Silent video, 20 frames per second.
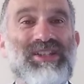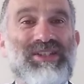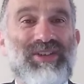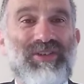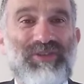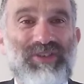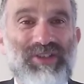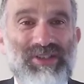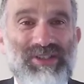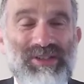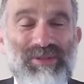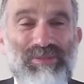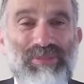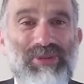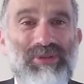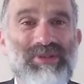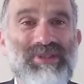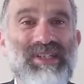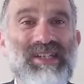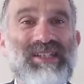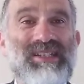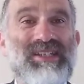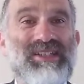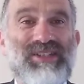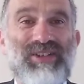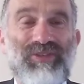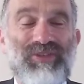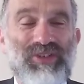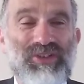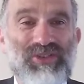to feel supported,
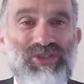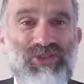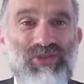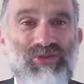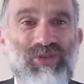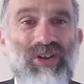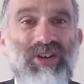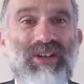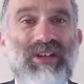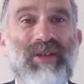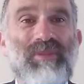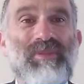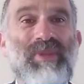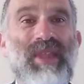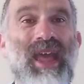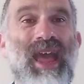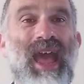to feel strong,